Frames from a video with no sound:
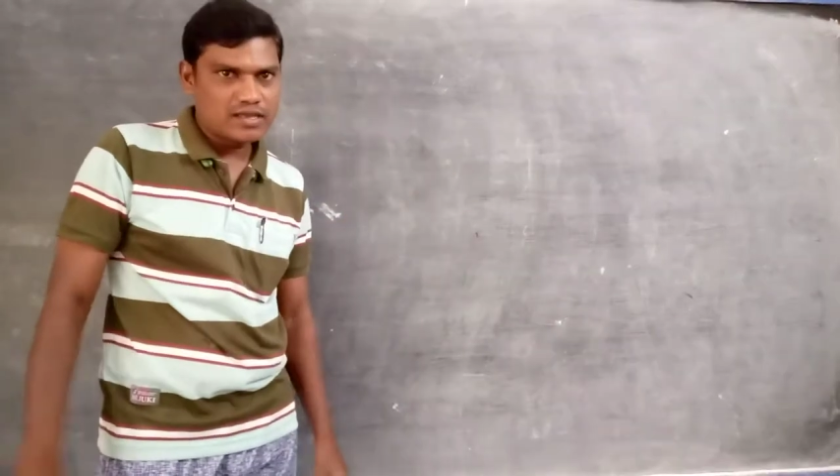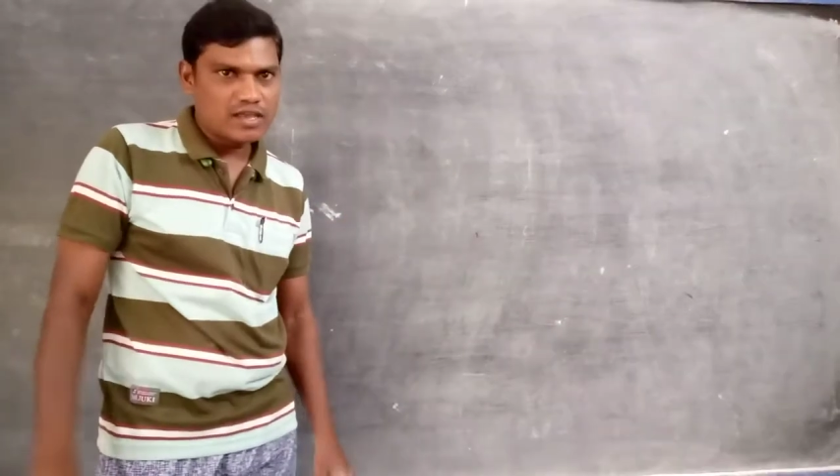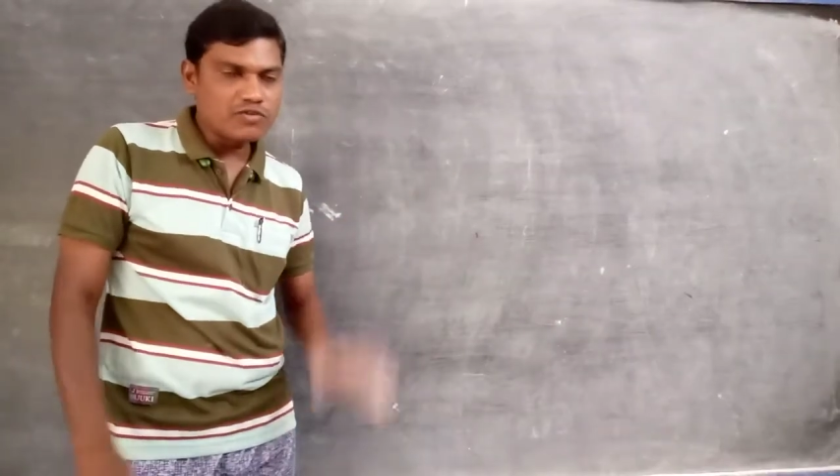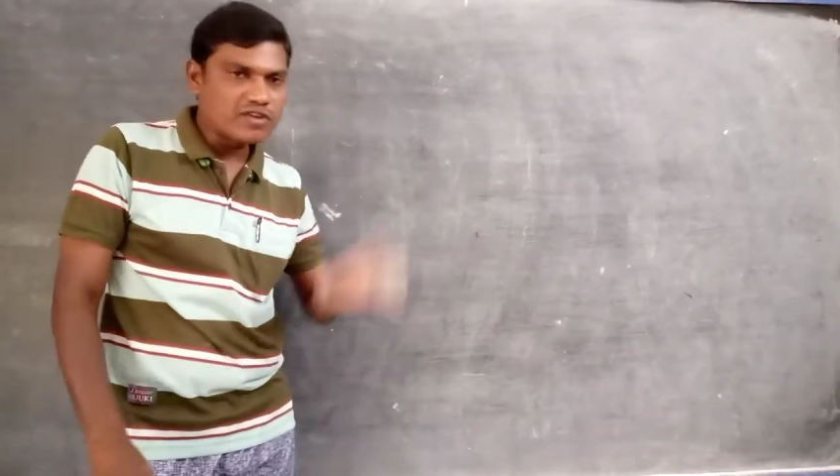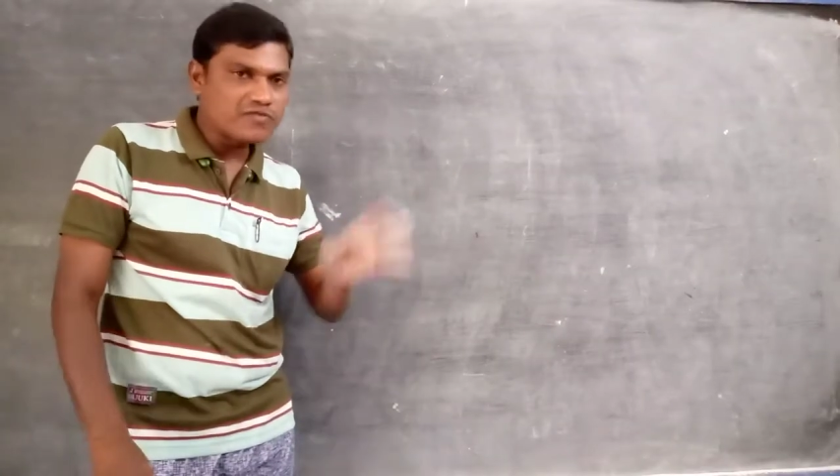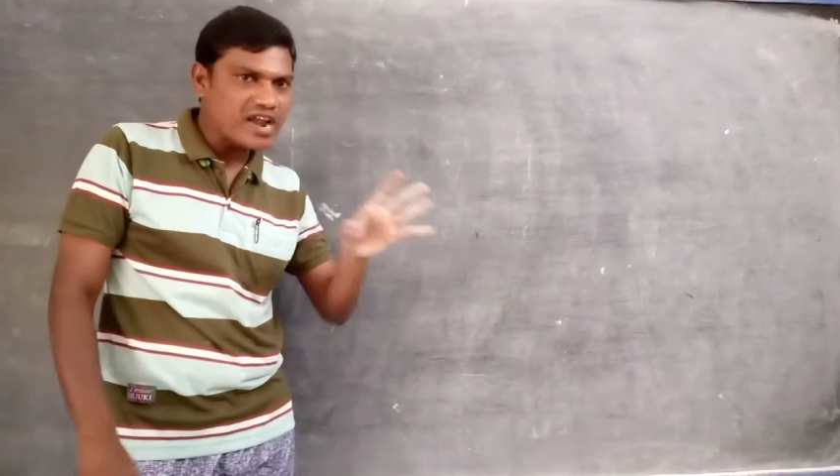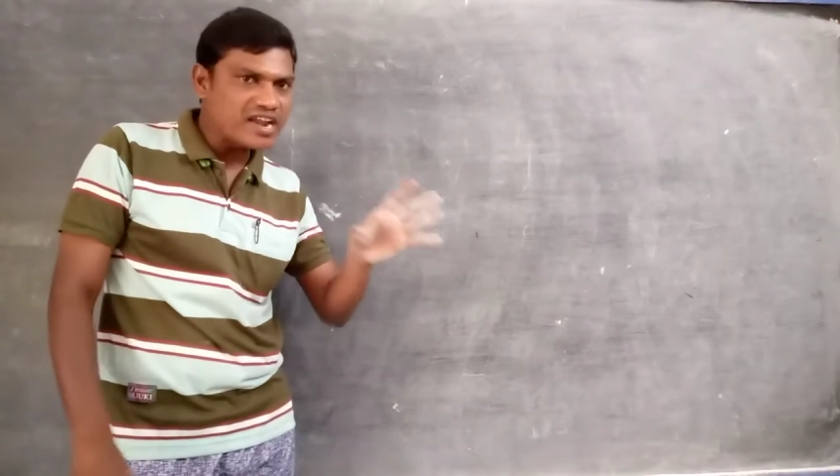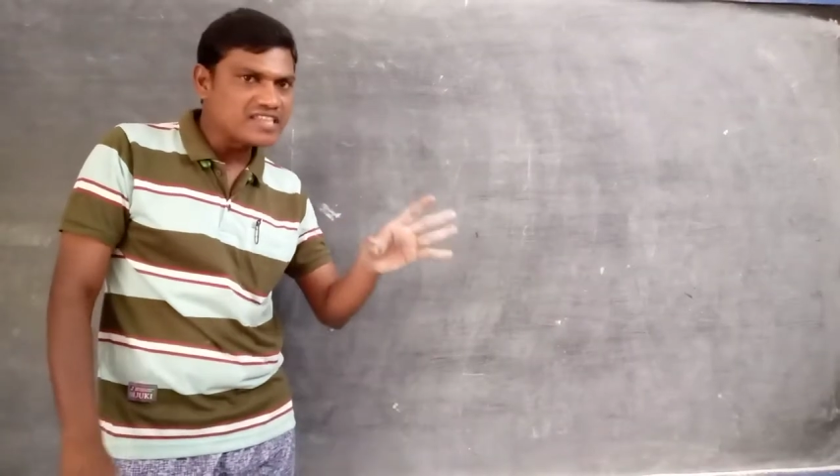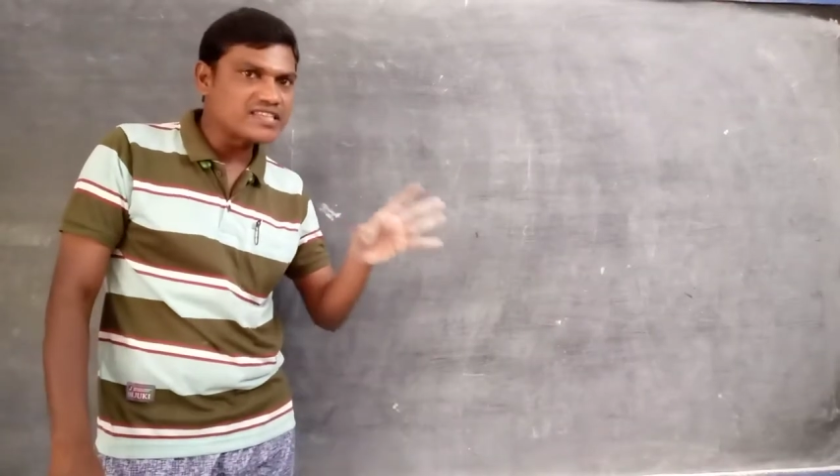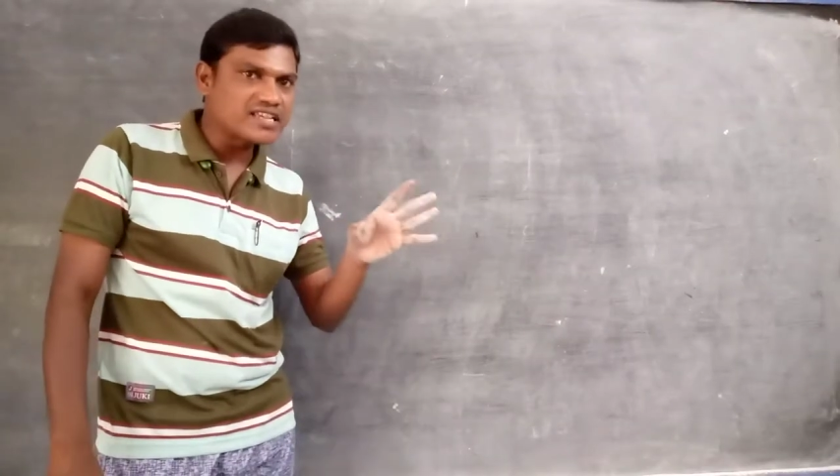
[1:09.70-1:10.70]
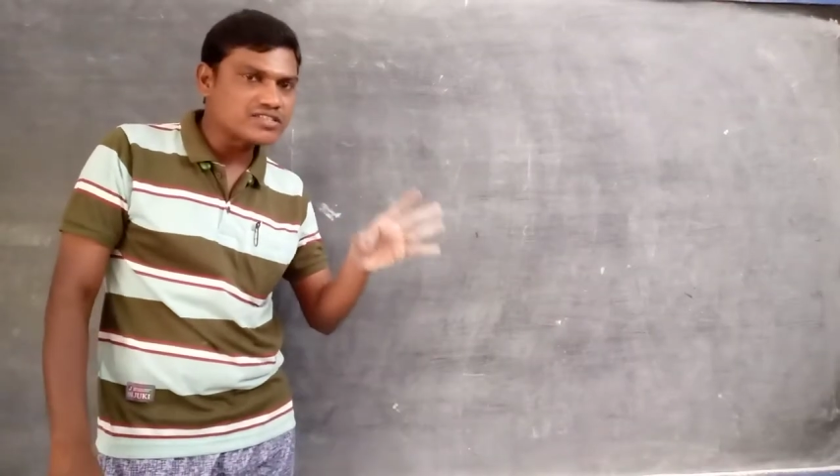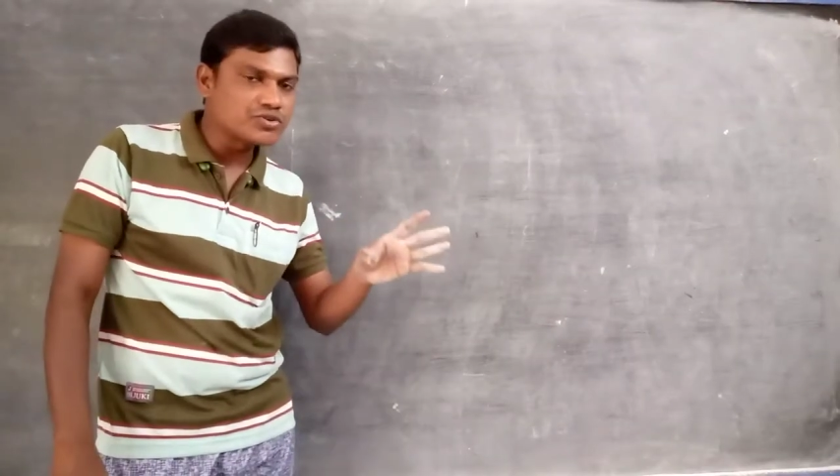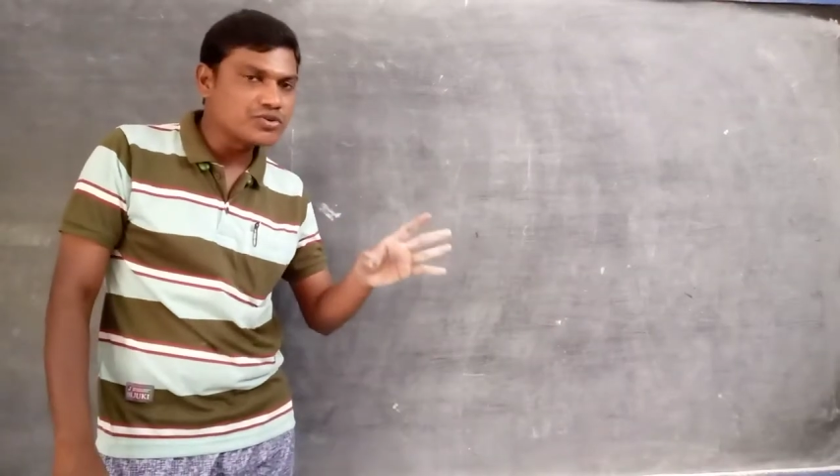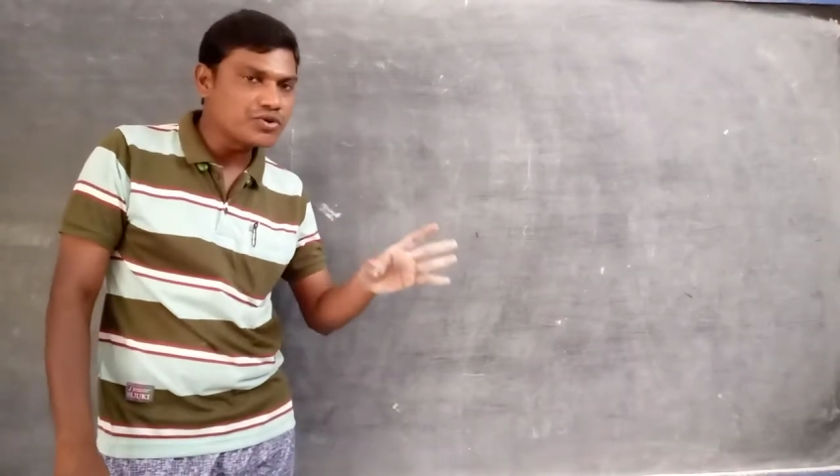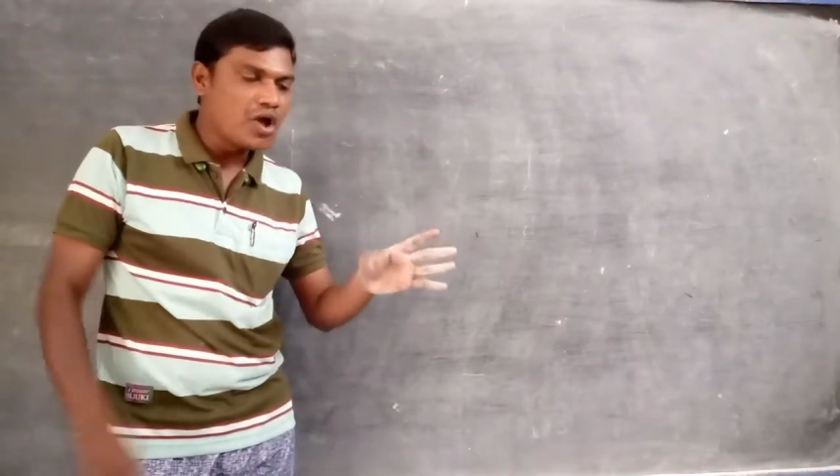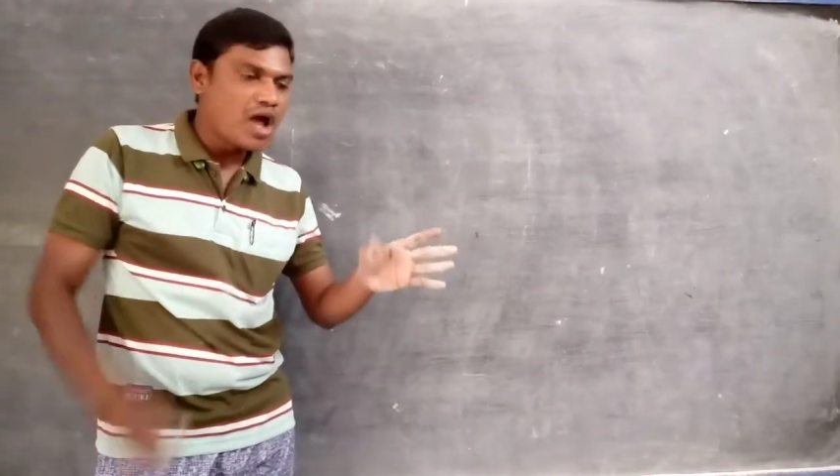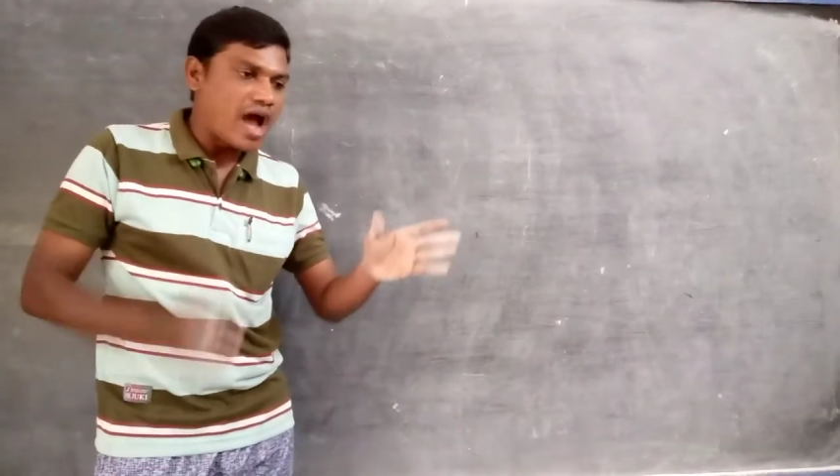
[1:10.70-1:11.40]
Your friend says to you,